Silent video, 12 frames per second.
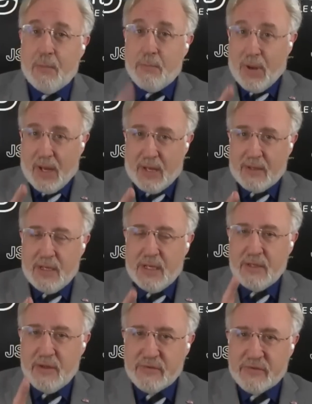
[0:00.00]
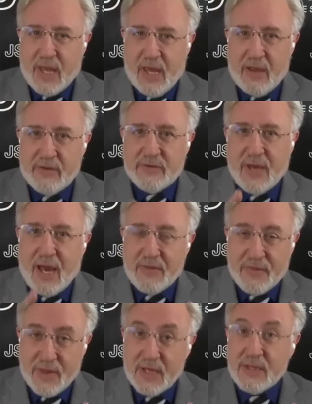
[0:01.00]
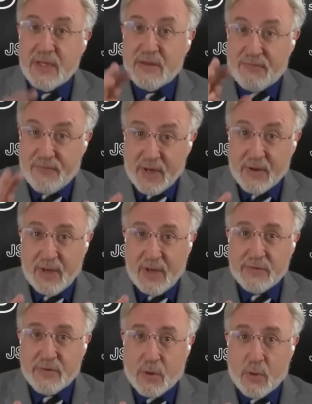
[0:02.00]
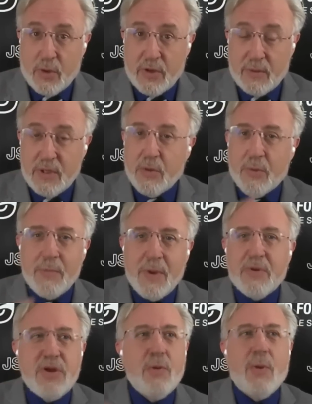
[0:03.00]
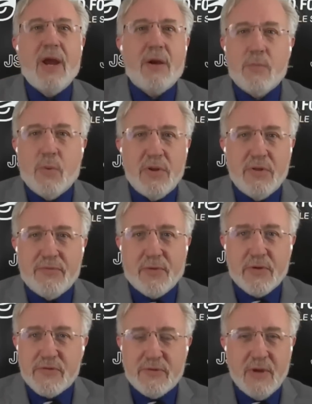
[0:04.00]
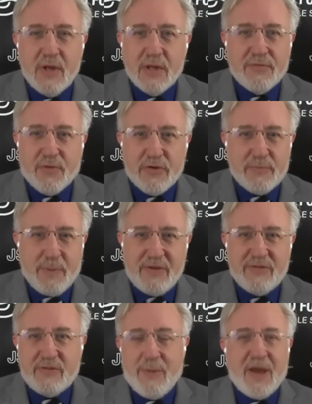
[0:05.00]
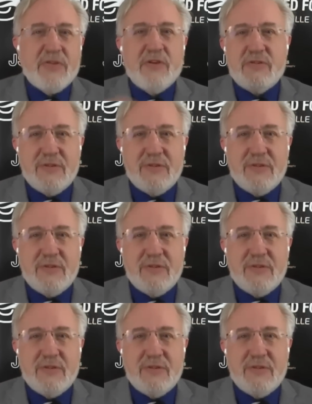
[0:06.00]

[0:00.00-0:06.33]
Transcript: But in this case, I think that the fingernails are going to. You remember, you aired one of the first the first pieces about this